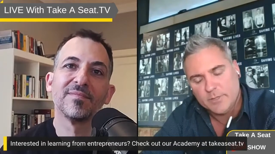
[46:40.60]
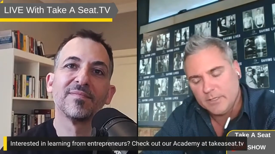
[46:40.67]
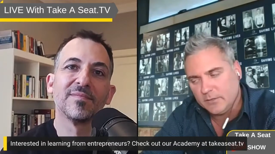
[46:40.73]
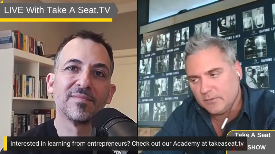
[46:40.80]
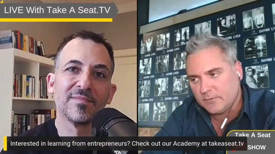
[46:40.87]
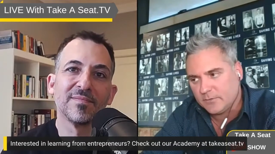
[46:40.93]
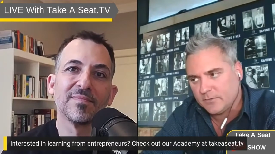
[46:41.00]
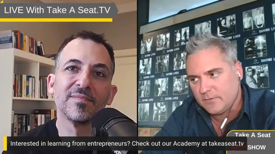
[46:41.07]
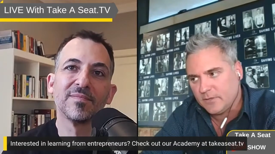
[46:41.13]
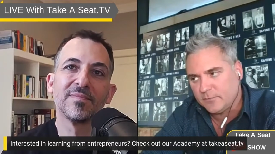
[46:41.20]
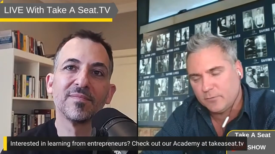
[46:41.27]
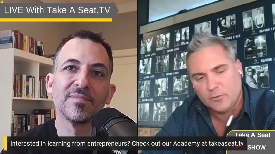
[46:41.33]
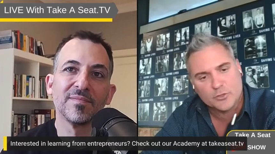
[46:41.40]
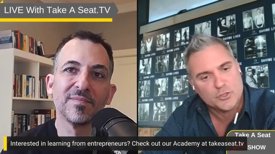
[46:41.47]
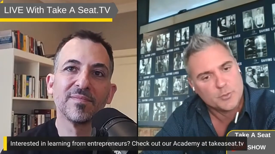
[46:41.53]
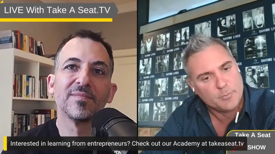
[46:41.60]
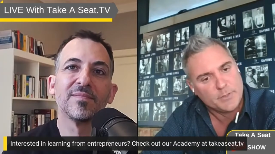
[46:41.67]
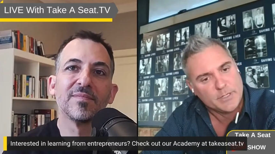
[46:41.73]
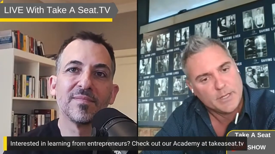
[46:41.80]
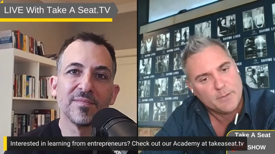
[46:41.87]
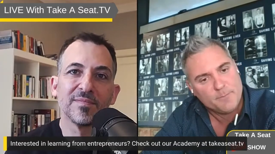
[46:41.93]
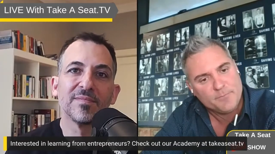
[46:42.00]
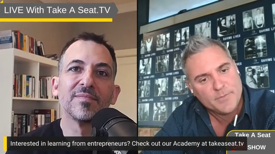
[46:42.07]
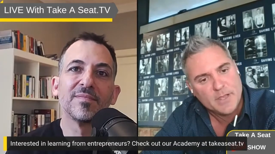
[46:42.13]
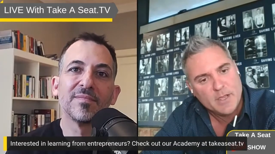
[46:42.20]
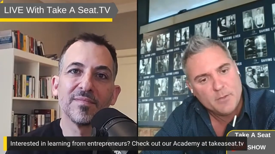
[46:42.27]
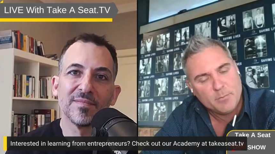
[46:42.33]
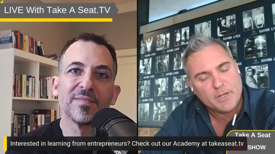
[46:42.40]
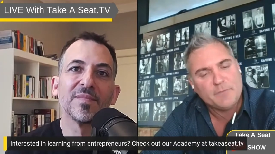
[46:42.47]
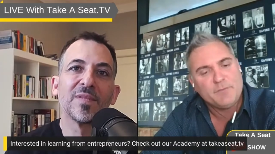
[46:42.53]
Speaker 1: of being a successful entrepreneur.
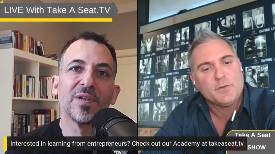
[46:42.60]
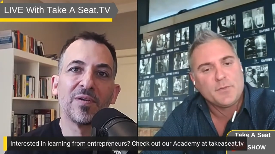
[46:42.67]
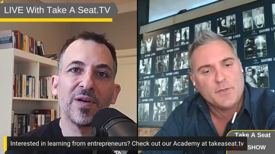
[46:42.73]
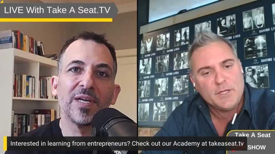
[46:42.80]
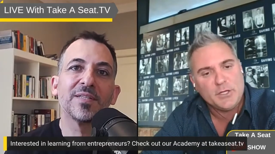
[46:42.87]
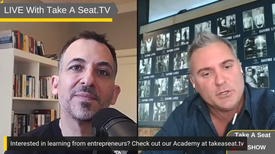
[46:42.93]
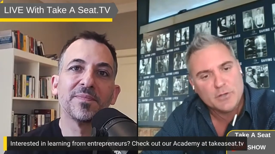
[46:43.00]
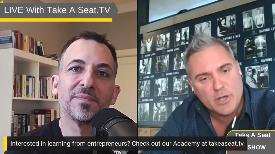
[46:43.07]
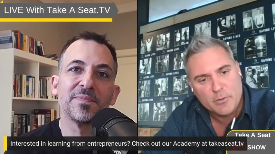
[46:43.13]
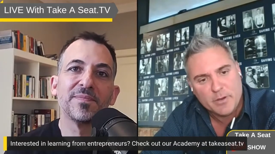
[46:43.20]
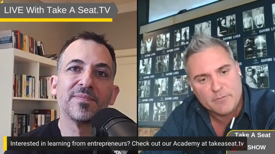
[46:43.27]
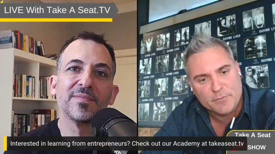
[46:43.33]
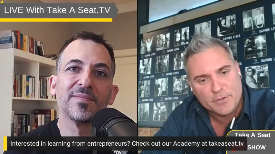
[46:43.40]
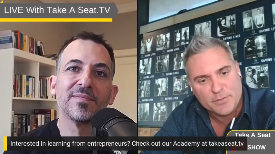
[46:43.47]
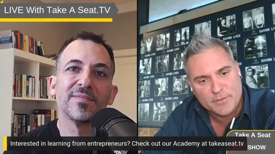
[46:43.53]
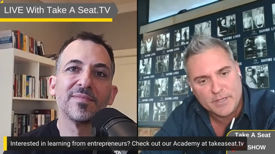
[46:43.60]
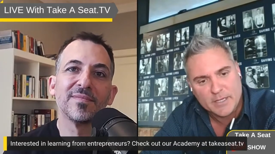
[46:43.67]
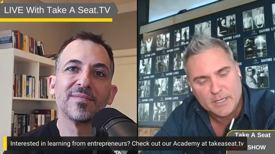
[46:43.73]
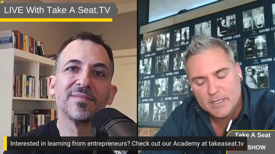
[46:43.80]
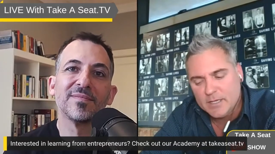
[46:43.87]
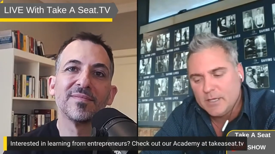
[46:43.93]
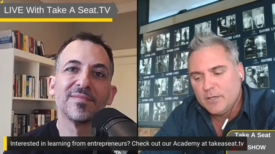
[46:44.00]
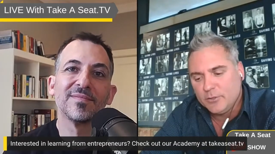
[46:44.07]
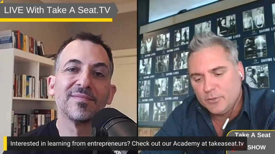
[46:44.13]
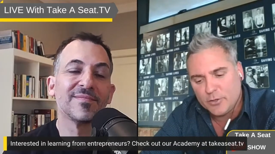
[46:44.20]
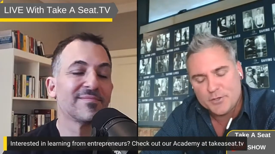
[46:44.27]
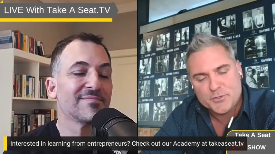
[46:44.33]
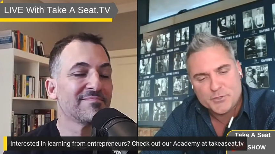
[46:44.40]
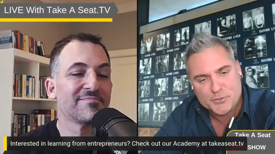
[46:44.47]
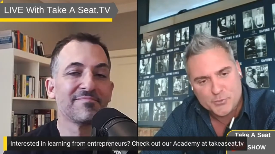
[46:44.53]
But if you right. think you know everything, you're
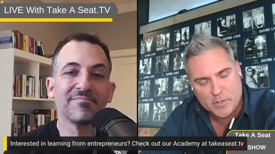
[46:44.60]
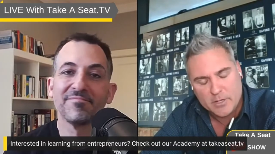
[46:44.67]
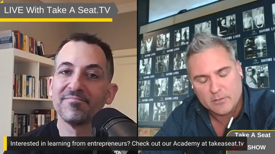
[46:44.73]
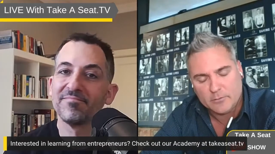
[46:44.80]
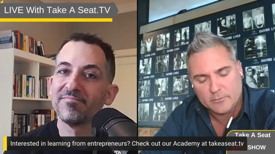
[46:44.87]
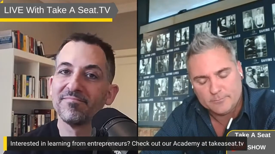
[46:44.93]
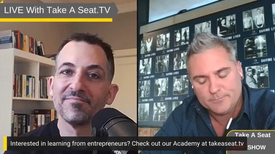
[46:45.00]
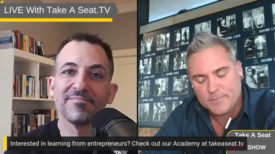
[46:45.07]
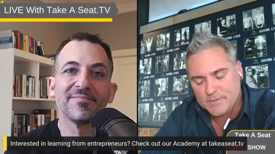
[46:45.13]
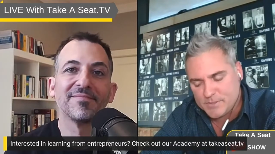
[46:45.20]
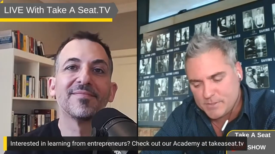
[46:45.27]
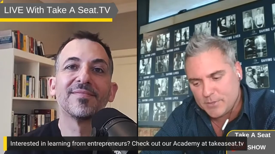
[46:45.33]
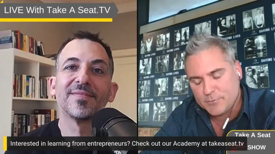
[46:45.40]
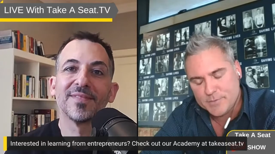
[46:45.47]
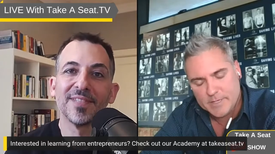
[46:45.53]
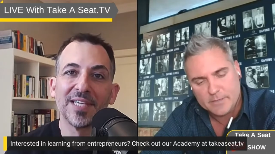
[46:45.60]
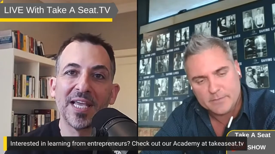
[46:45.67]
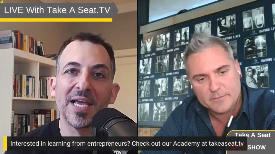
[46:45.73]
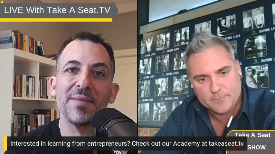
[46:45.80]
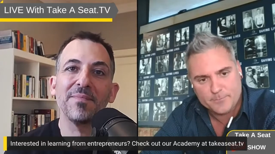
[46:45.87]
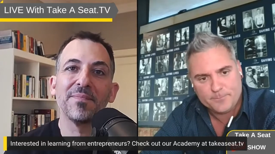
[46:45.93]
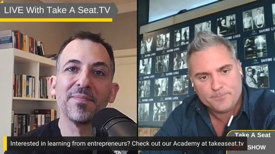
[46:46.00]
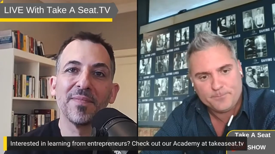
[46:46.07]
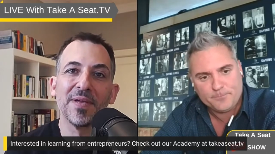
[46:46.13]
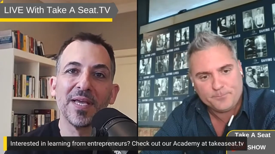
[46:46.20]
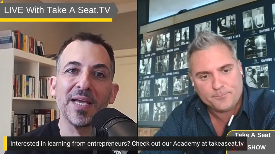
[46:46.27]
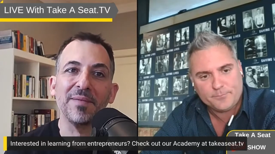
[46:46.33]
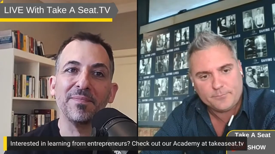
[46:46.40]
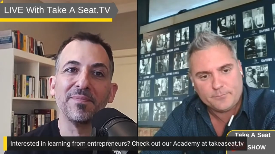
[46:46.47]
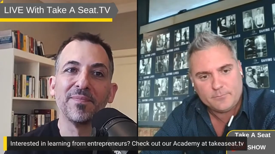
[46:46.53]
going to struggle. There's no doubt. Yeah.
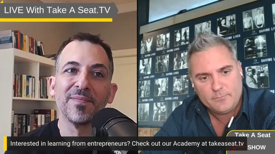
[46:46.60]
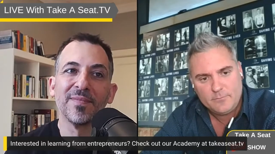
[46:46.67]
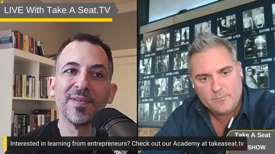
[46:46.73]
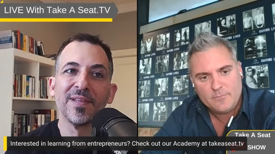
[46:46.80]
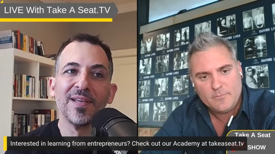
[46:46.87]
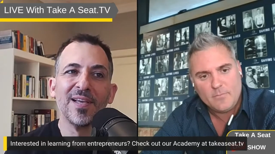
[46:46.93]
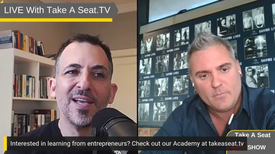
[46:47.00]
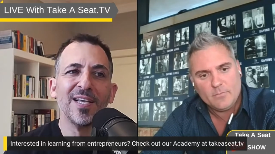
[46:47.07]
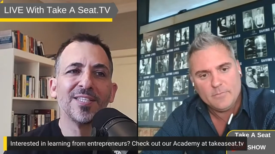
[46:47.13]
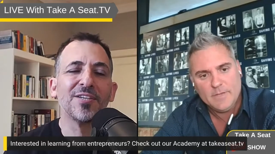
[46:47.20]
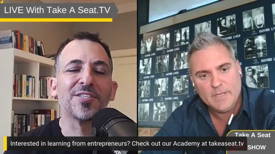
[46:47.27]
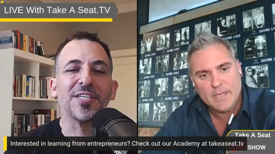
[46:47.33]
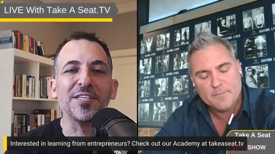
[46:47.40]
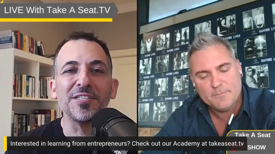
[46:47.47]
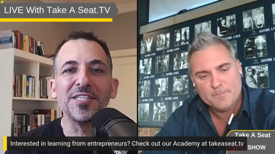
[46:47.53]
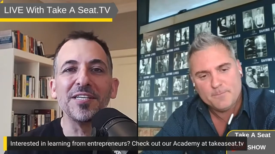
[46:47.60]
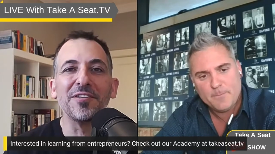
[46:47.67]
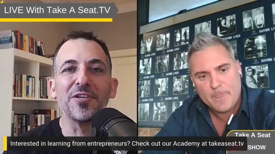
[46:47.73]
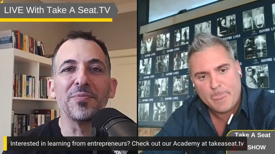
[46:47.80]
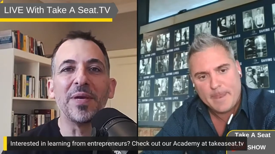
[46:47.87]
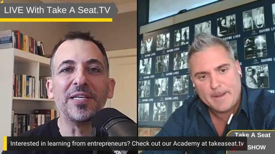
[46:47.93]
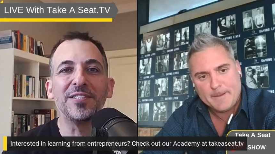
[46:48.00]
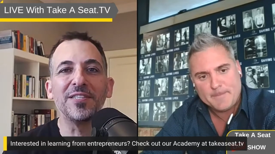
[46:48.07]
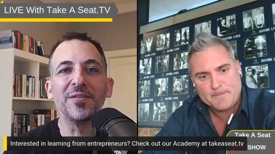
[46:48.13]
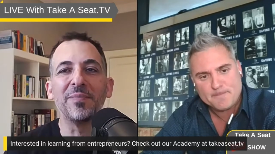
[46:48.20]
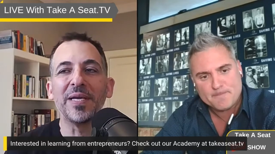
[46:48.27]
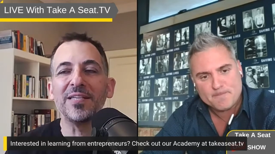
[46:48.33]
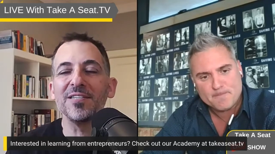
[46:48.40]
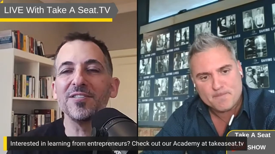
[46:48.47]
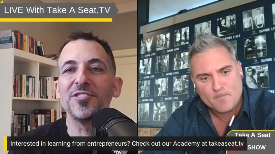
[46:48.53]
Speaker 2: Yeah. So it's interesting that you mentioned
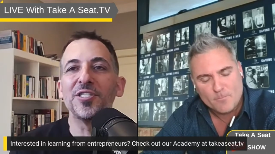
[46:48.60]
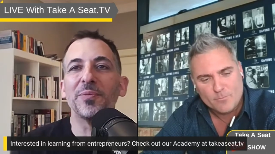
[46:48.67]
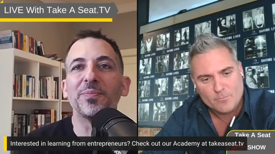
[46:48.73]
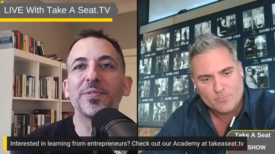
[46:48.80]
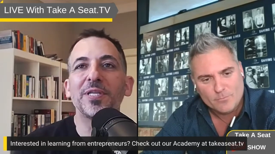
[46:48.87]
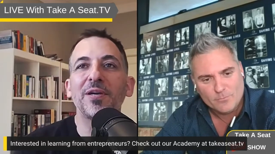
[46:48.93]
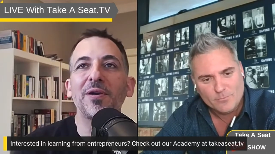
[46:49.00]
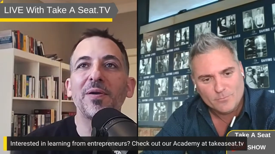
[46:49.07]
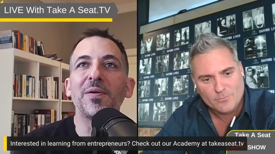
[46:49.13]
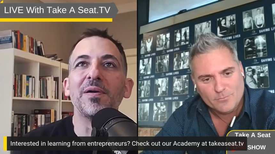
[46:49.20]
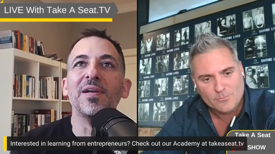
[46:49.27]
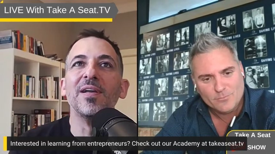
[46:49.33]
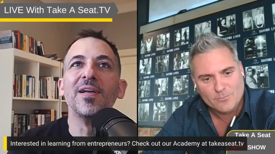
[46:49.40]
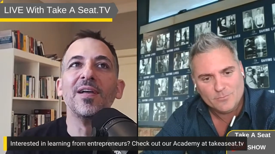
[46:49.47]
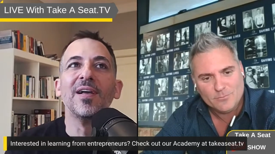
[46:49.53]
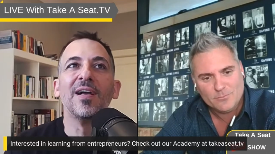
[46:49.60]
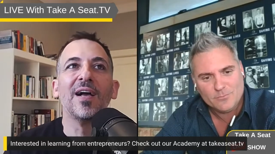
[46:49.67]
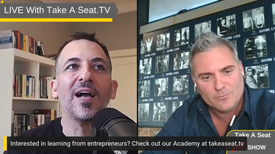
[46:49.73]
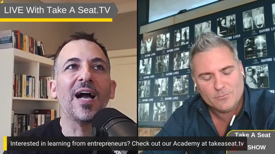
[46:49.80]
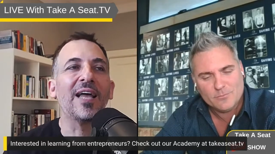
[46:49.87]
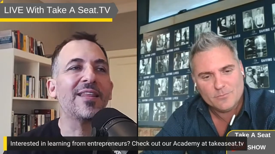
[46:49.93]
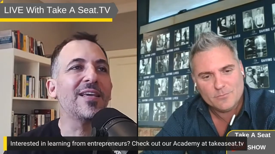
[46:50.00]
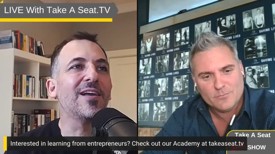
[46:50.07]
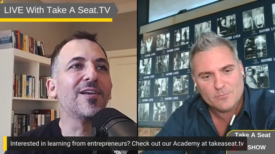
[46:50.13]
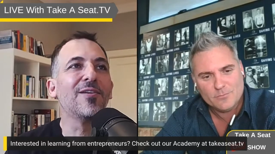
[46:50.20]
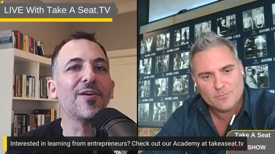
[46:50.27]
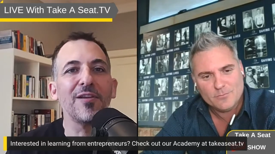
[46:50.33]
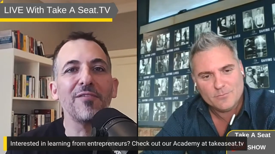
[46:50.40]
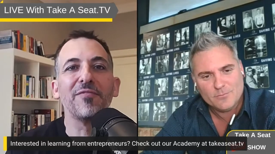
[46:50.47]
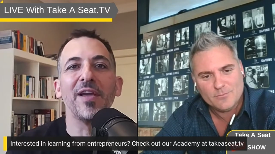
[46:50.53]
mentorship. So I think a
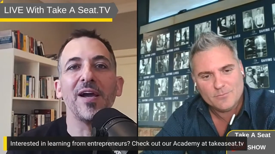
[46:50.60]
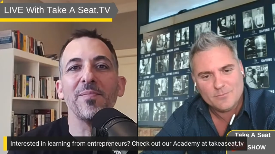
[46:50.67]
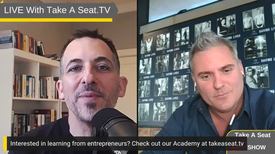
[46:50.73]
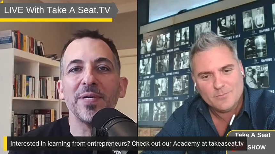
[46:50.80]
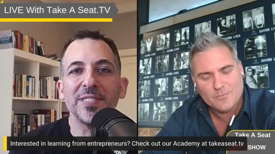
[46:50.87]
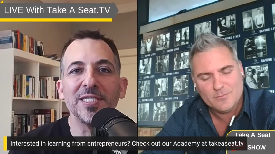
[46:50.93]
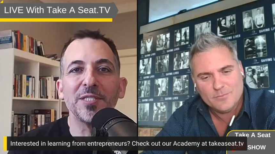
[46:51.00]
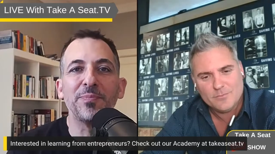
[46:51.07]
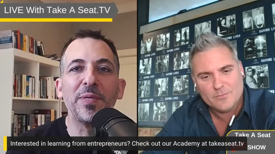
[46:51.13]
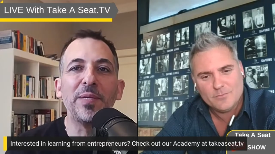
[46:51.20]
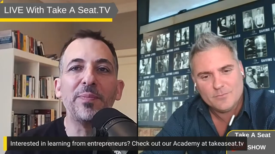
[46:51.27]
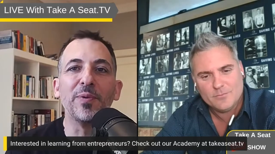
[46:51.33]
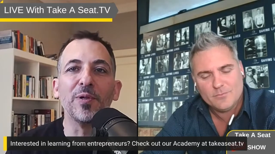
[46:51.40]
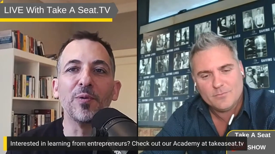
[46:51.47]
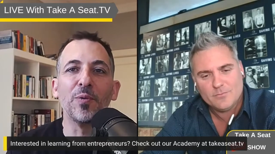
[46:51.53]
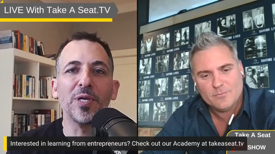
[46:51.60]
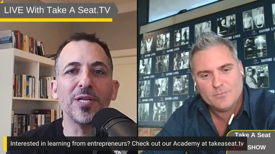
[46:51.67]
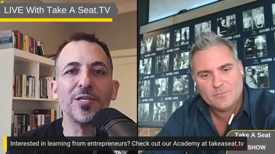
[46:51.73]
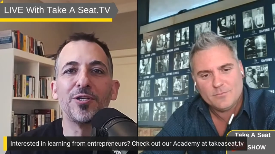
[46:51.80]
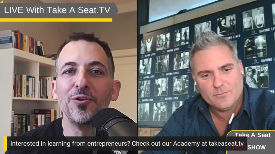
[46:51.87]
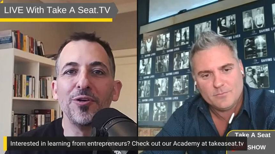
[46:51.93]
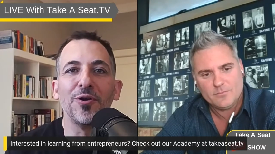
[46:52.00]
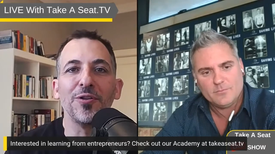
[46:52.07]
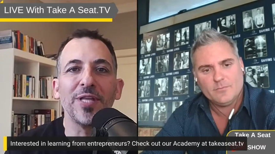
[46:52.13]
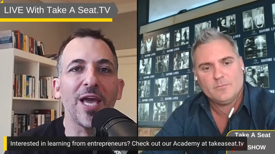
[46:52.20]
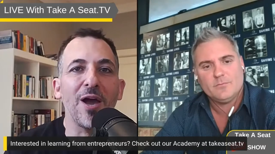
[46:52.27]
lot of young business people want to do it on